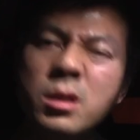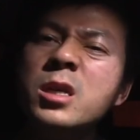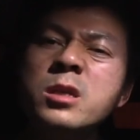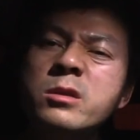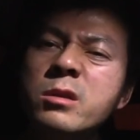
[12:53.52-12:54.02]

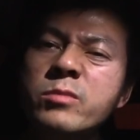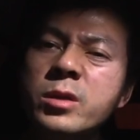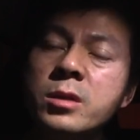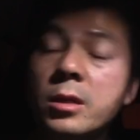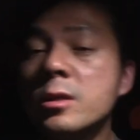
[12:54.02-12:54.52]
eat a little
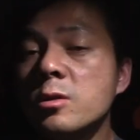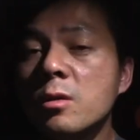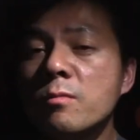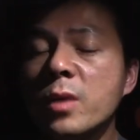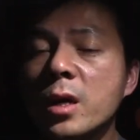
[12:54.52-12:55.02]
bit, and then
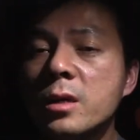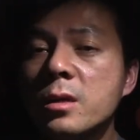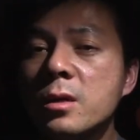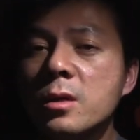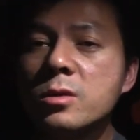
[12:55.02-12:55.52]
come back.
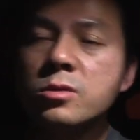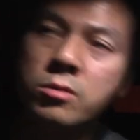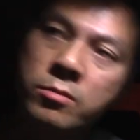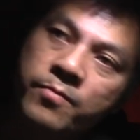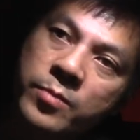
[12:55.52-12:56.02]

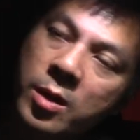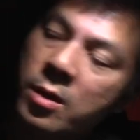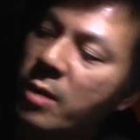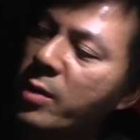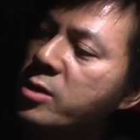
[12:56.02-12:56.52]
So
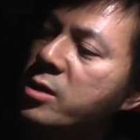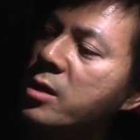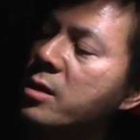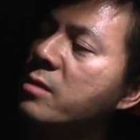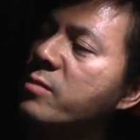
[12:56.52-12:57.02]
I'm
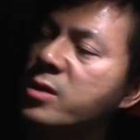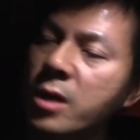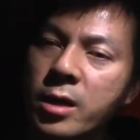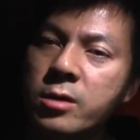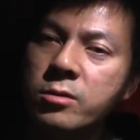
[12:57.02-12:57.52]
actually a little bit
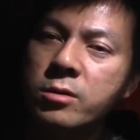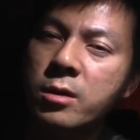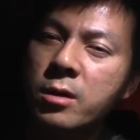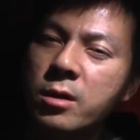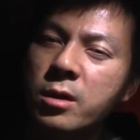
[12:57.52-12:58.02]
tired.
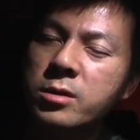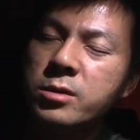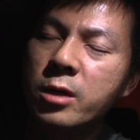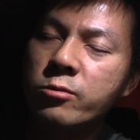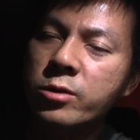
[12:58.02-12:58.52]

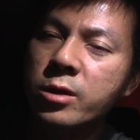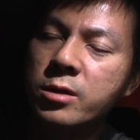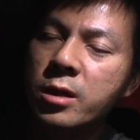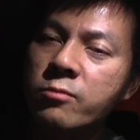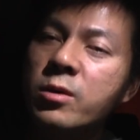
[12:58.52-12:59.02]
It's
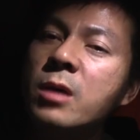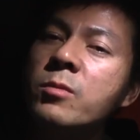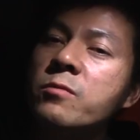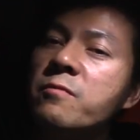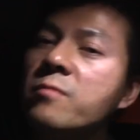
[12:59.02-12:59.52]
ironic that when
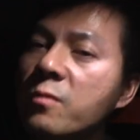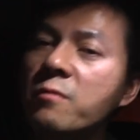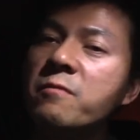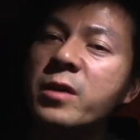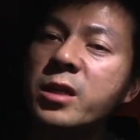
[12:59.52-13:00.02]
I'm on
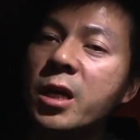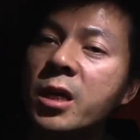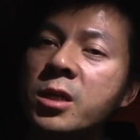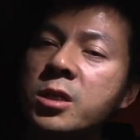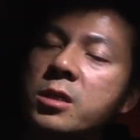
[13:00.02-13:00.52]

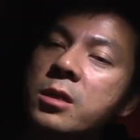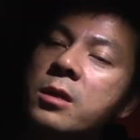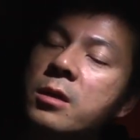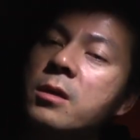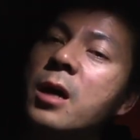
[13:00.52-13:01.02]
vacation,
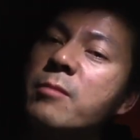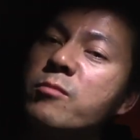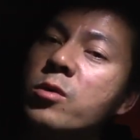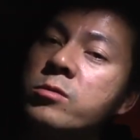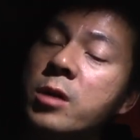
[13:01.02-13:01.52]
I'm
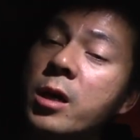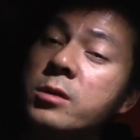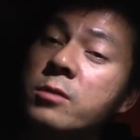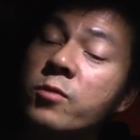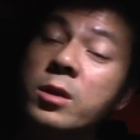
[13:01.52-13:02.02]
more
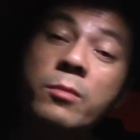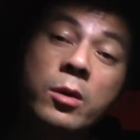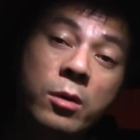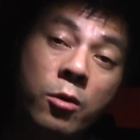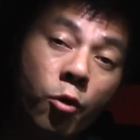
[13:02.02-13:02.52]
tired than when I'm
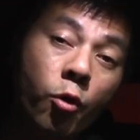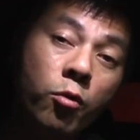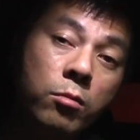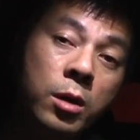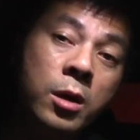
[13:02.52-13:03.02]
at
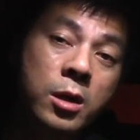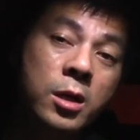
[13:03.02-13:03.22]
home.